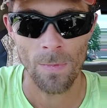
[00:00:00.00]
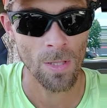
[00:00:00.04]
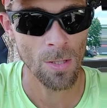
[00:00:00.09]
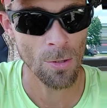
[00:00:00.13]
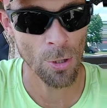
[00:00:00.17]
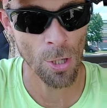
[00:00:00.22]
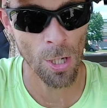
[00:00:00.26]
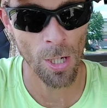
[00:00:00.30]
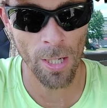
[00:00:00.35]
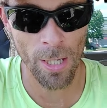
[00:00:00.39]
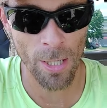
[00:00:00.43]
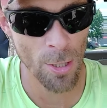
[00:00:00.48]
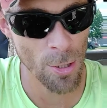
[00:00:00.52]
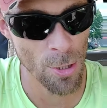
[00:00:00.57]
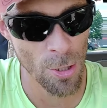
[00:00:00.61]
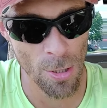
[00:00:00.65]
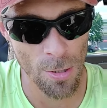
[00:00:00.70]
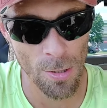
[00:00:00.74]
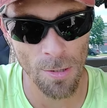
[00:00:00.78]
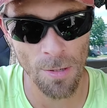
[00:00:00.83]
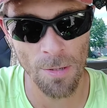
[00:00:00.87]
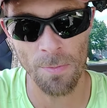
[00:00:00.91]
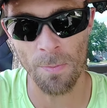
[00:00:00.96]
truck
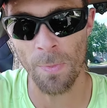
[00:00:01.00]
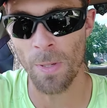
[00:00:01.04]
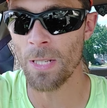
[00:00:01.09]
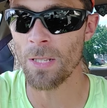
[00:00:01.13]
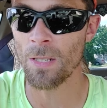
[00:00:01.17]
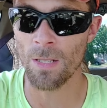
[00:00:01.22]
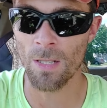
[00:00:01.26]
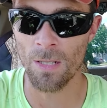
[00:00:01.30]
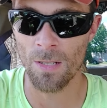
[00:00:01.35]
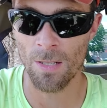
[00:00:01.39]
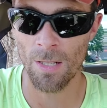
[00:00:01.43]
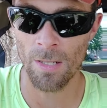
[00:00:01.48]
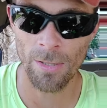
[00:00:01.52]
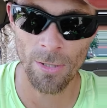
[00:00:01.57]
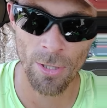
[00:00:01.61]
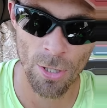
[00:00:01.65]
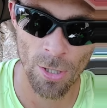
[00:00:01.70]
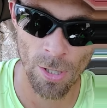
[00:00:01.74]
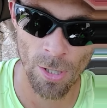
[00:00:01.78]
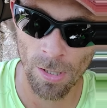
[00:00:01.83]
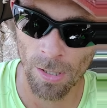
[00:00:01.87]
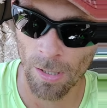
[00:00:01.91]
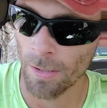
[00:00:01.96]
insurance, business
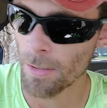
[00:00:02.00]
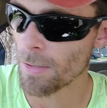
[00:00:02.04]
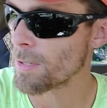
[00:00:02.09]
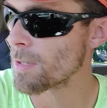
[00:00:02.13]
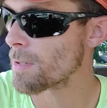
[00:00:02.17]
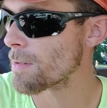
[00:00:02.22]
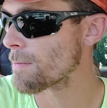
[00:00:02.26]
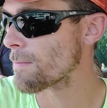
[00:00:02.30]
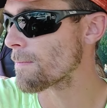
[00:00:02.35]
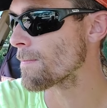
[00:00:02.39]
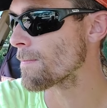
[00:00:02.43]
insurance,